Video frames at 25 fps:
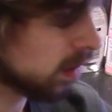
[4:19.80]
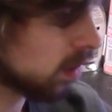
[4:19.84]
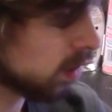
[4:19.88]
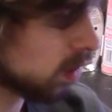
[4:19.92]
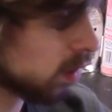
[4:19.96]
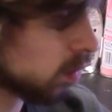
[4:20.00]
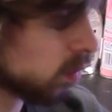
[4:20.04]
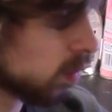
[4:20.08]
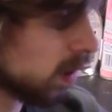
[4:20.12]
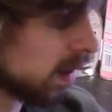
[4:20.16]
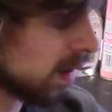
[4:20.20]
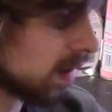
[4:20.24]
think
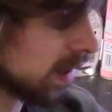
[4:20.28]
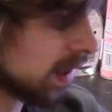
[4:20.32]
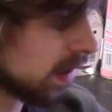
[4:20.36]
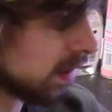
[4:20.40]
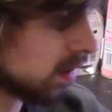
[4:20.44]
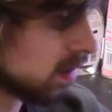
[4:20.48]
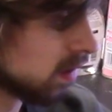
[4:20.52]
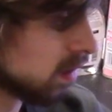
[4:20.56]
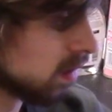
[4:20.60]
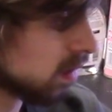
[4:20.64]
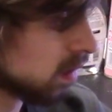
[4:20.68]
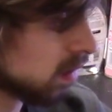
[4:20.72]
you can
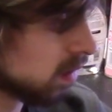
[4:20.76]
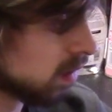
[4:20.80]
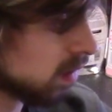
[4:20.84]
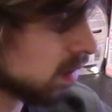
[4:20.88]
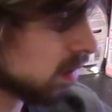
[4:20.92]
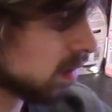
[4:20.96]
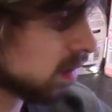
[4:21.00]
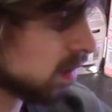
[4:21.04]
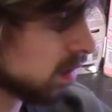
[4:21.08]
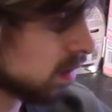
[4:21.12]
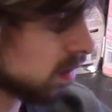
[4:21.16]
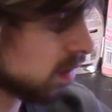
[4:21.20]
really
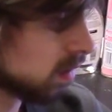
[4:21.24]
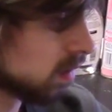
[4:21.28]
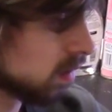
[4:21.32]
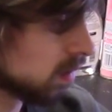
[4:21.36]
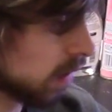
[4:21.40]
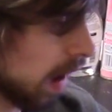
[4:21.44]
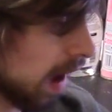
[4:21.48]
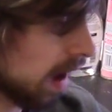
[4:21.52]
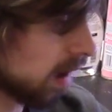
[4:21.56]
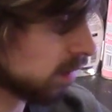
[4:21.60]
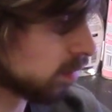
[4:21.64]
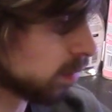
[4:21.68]

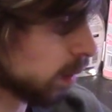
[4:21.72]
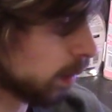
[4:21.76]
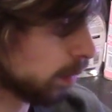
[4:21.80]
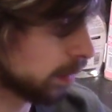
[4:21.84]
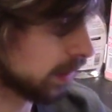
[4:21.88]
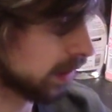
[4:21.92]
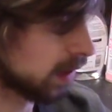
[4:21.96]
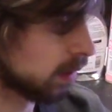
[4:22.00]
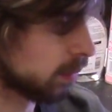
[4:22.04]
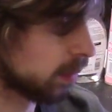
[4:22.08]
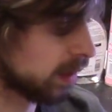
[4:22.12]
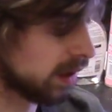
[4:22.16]
have
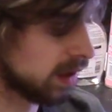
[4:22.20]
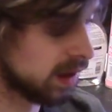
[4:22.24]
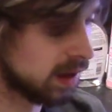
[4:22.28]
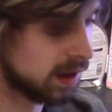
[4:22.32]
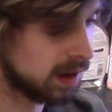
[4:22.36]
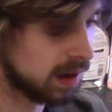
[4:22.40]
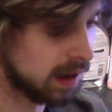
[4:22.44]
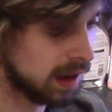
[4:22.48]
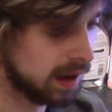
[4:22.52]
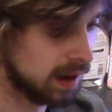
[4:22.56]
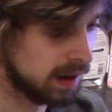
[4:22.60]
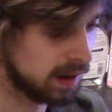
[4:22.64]
public
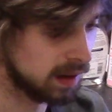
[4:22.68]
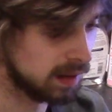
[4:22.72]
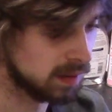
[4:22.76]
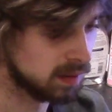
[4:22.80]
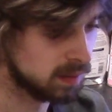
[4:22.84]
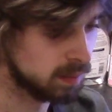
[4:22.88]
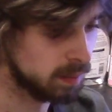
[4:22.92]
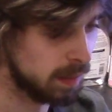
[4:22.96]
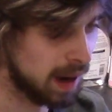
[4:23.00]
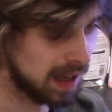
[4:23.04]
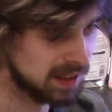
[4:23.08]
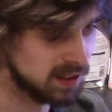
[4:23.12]
opinion in a
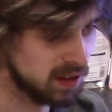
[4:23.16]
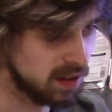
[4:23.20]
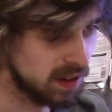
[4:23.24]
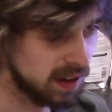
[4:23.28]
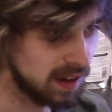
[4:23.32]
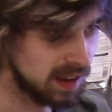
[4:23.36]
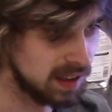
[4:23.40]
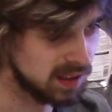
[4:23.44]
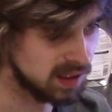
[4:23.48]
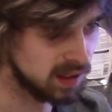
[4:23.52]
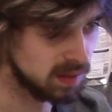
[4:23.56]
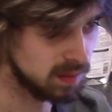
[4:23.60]
matter
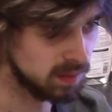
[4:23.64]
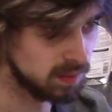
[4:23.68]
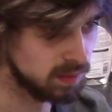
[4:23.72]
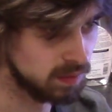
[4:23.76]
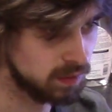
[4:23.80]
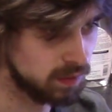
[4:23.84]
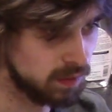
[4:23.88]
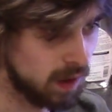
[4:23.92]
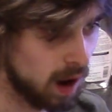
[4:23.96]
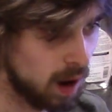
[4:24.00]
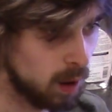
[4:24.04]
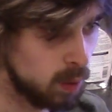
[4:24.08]
that isn't
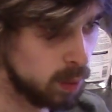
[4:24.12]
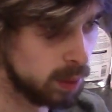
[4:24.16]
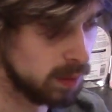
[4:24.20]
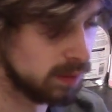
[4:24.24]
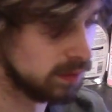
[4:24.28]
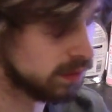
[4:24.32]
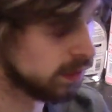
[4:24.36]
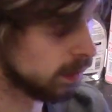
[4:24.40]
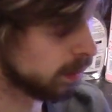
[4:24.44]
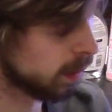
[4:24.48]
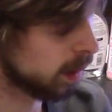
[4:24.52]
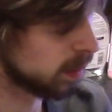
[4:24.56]

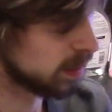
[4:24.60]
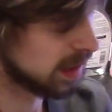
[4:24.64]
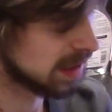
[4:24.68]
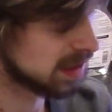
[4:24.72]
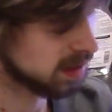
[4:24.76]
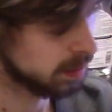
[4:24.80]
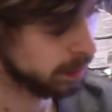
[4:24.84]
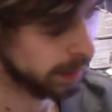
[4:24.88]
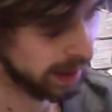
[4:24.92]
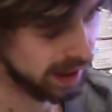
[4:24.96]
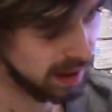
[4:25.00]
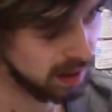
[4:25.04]
open for
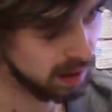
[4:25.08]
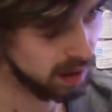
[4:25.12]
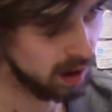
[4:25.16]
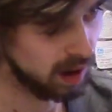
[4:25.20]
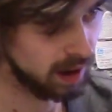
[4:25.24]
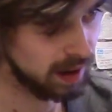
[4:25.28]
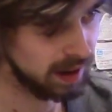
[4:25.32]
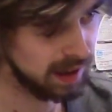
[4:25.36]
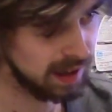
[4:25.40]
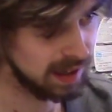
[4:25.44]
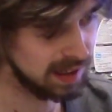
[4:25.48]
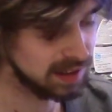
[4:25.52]
public debate.
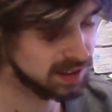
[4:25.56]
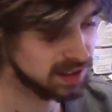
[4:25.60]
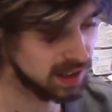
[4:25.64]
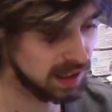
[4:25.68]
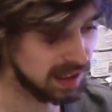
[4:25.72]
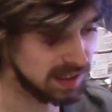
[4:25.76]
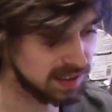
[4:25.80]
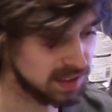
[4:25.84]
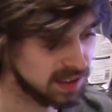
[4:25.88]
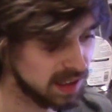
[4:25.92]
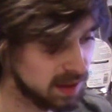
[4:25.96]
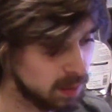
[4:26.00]
Like,
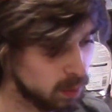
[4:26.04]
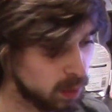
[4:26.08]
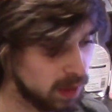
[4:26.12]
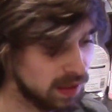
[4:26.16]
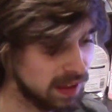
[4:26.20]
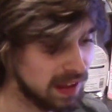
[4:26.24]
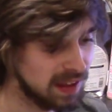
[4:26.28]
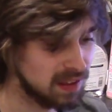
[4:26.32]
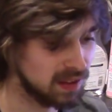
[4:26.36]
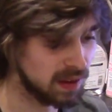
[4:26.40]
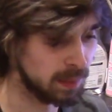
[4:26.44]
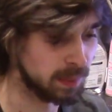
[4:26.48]
it's
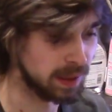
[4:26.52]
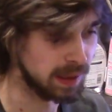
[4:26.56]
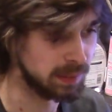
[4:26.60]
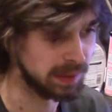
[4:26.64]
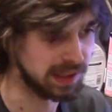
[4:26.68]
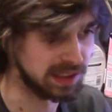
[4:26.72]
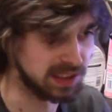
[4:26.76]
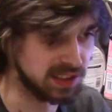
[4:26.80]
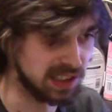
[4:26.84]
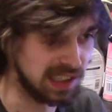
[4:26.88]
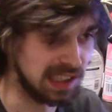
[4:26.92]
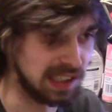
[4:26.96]
within the
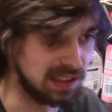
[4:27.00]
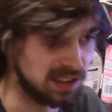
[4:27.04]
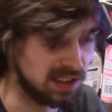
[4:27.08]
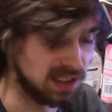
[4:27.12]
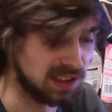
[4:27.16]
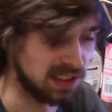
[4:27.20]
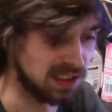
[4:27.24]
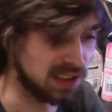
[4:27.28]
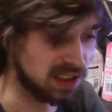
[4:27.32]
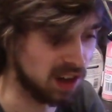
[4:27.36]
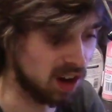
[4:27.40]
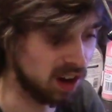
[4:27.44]
BBC
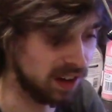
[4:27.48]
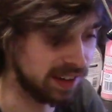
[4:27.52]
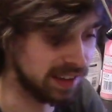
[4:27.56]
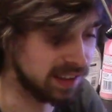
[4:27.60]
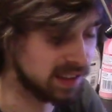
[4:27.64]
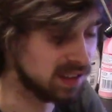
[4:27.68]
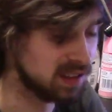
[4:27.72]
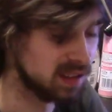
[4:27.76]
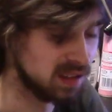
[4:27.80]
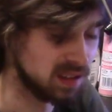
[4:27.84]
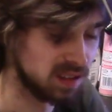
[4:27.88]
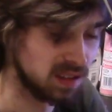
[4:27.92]
to
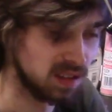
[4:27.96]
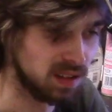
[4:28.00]
decide.